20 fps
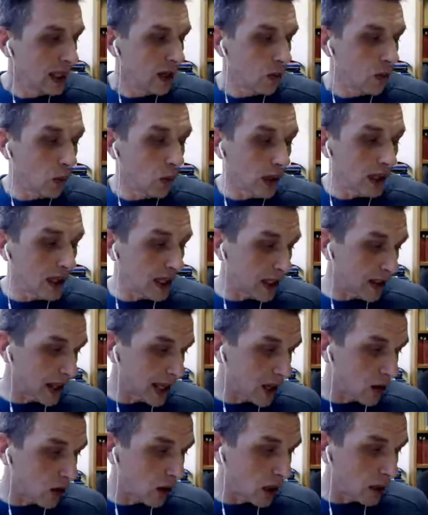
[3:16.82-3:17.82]
one near the
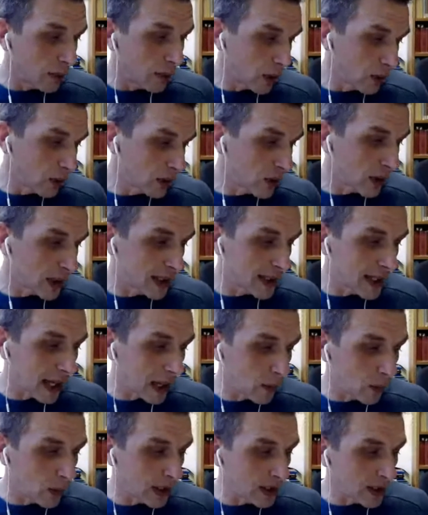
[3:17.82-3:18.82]
collarbone going
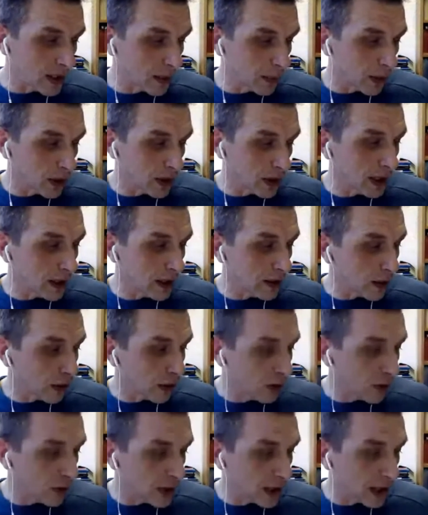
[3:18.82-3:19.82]
downward into the body, and the
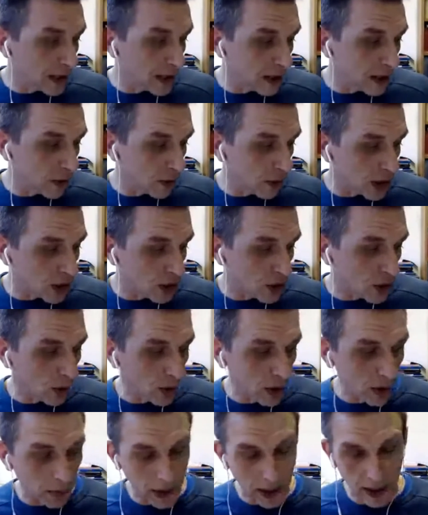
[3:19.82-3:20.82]
third under the right
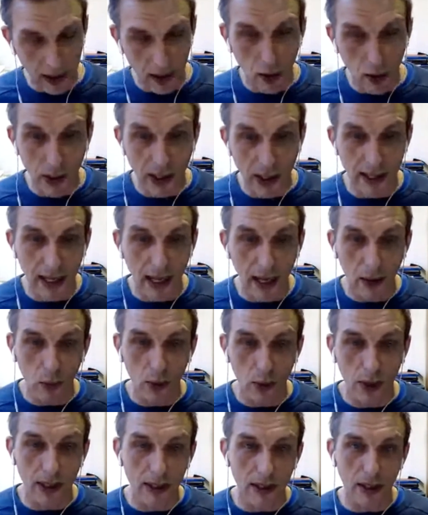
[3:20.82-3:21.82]
shoulder blade going
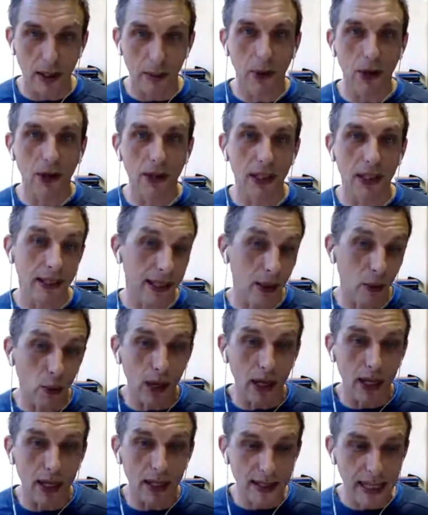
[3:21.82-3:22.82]
downward into the body. Now,
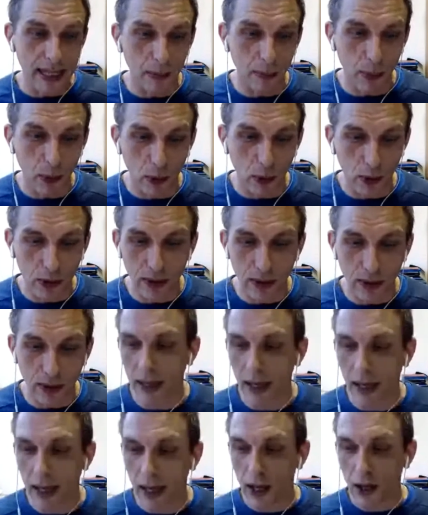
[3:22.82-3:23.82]
why is that important?
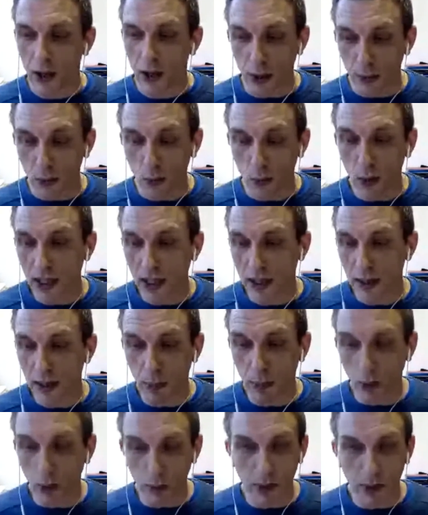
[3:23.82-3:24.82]
Well, it's
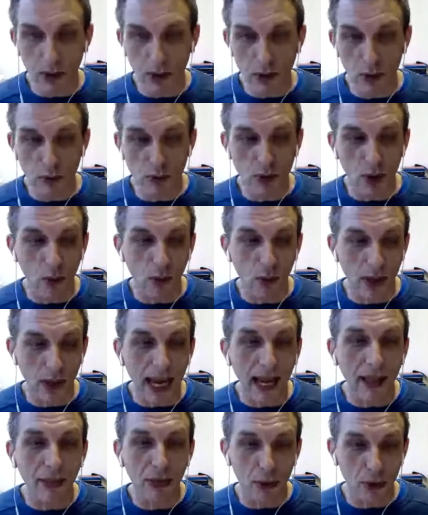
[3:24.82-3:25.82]
important because you don't
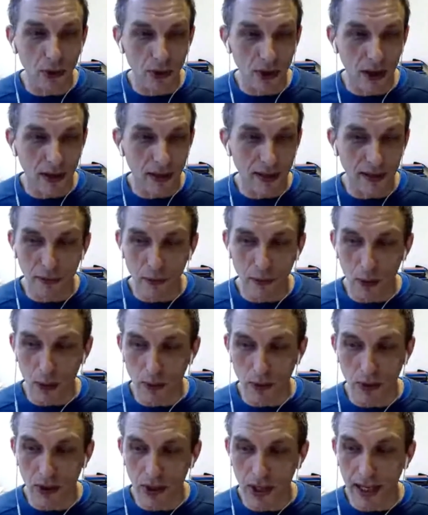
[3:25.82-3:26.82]
get those kinds of
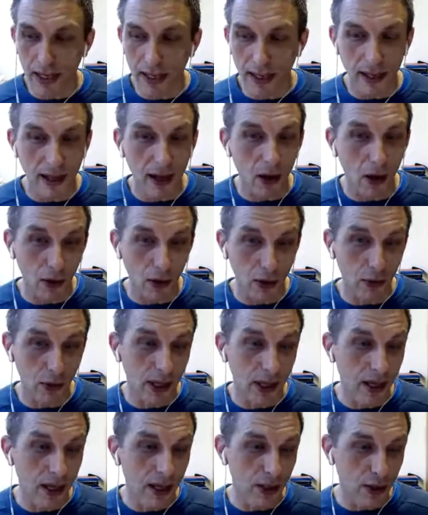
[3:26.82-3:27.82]
wounds in an
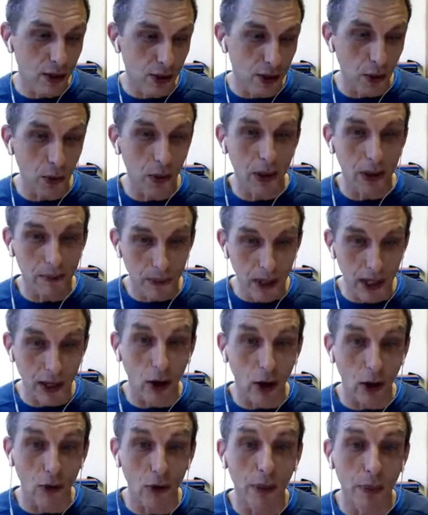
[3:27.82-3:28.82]
honorary duel, an
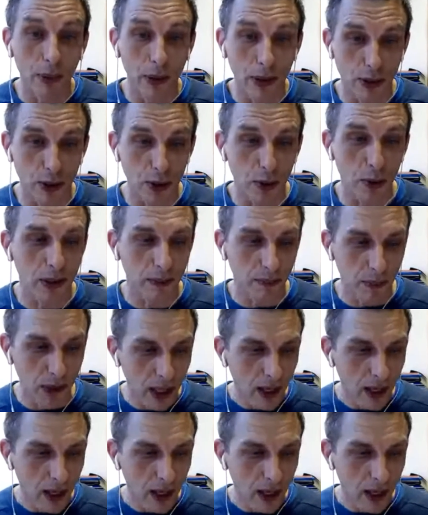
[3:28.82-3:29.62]
honorable duel.